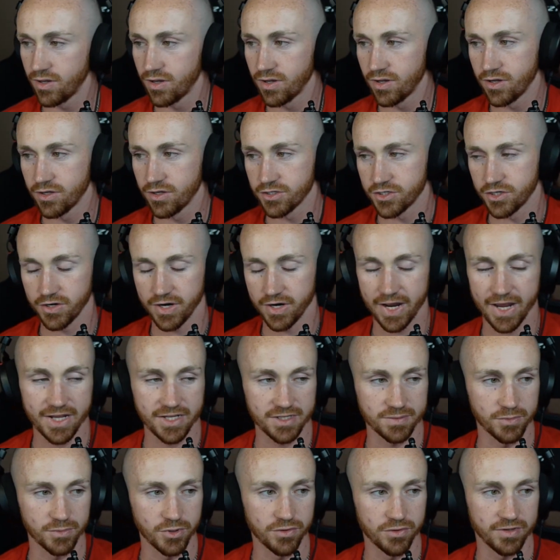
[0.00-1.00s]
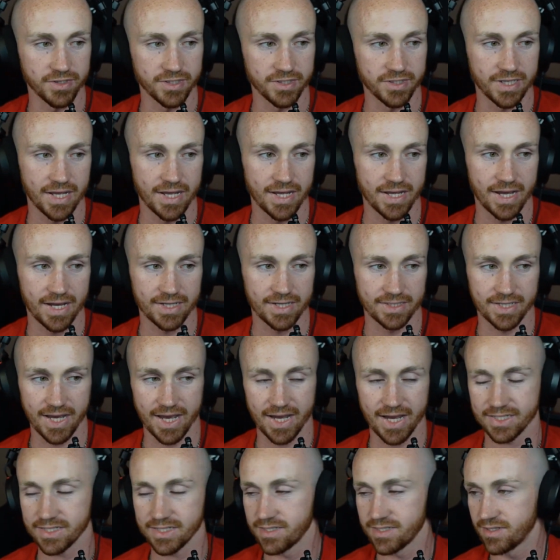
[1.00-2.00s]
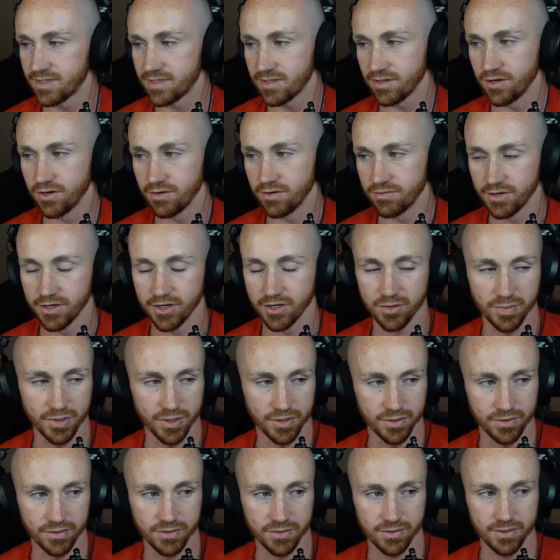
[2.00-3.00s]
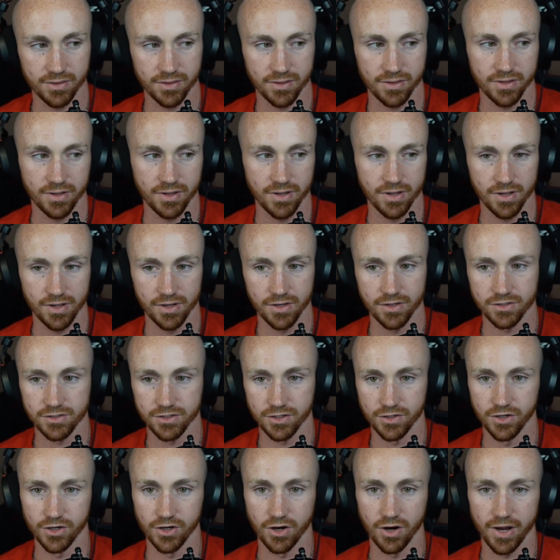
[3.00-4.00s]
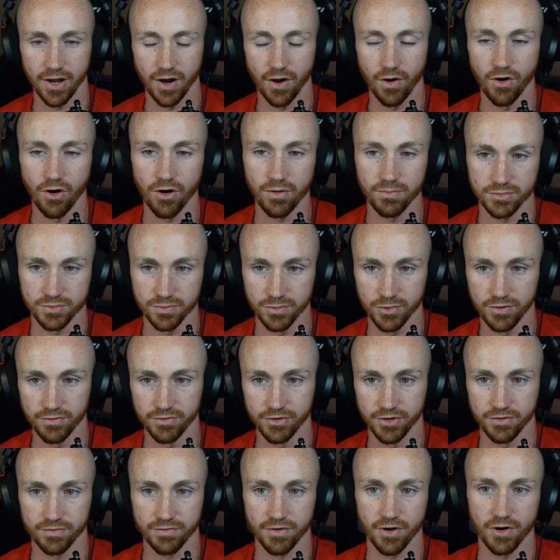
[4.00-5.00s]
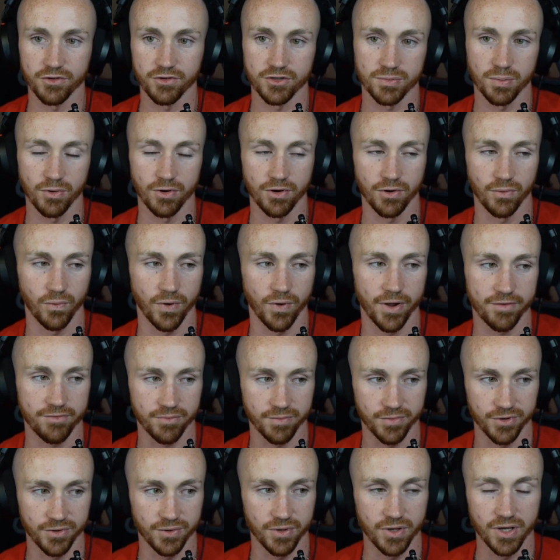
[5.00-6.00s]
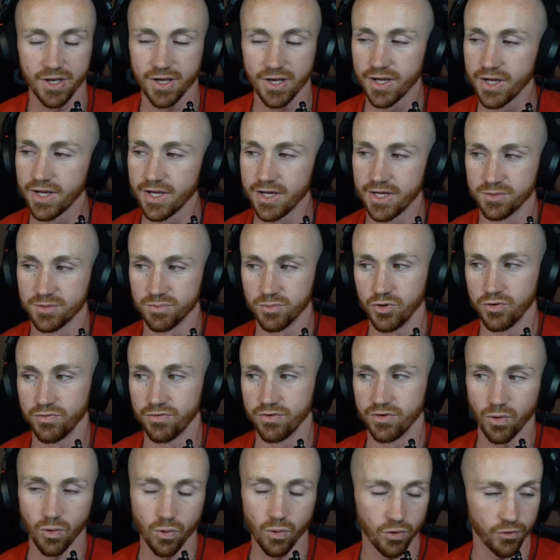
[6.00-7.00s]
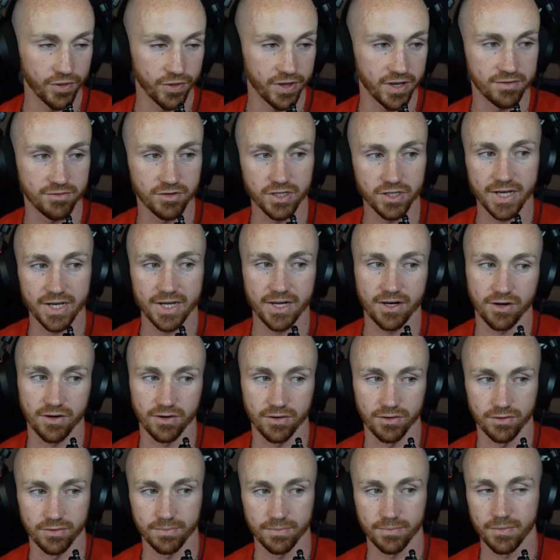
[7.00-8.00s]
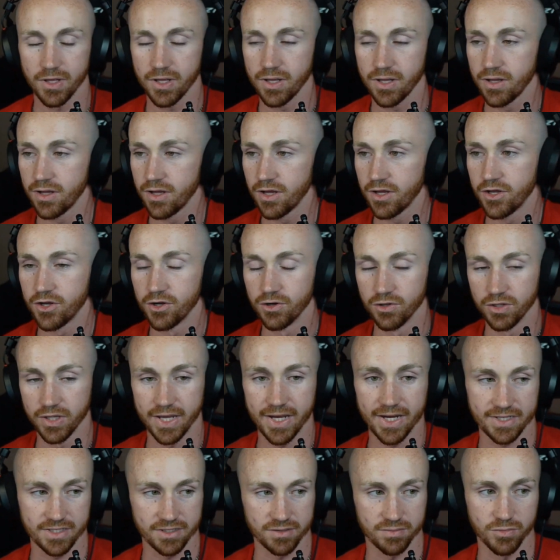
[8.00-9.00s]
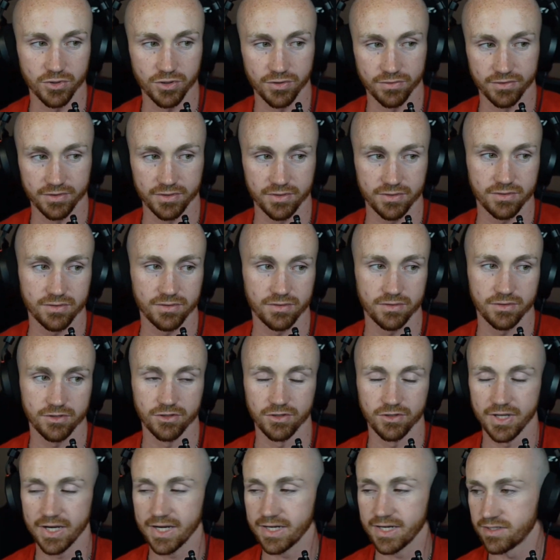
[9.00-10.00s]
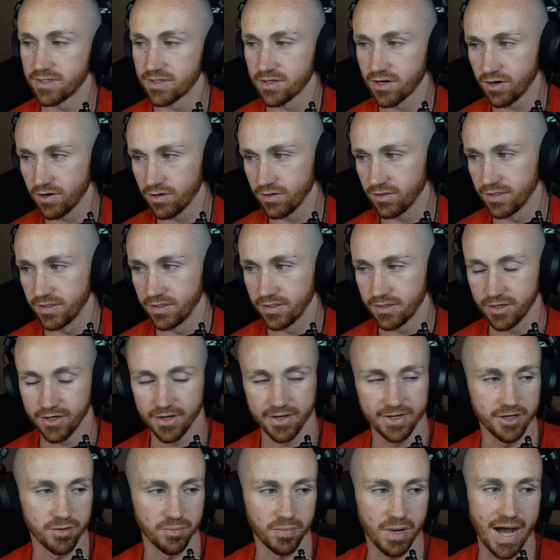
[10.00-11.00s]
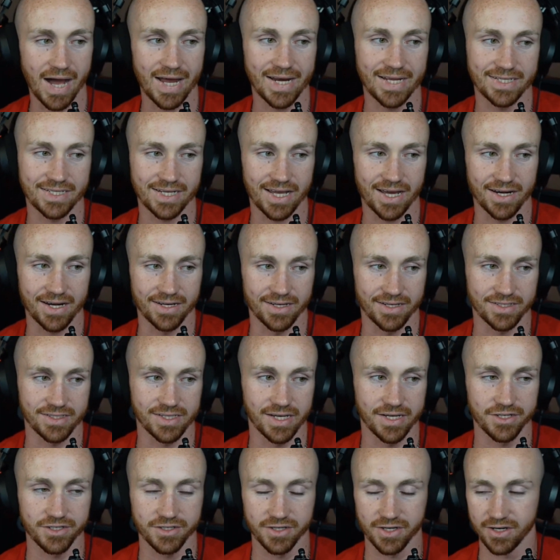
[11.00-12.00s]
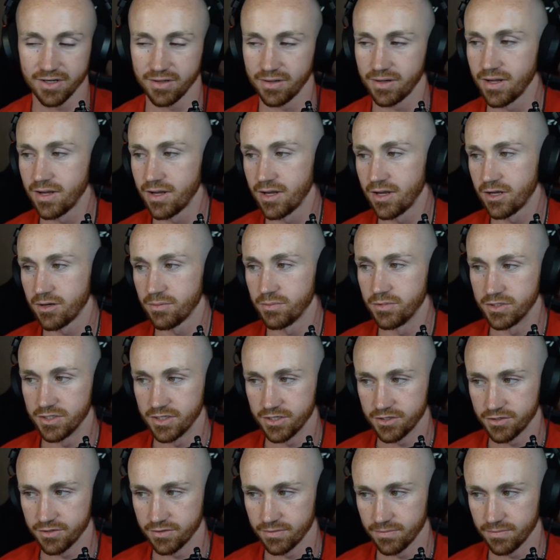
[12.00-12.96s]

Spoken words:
So your hand's moving at the axis of your elbow. So your arm's moving. Your furthest point away from you is moving. Or think of a leg curl. Your legs is moving. Your legs is curling. And your body's kind of in a stationary position.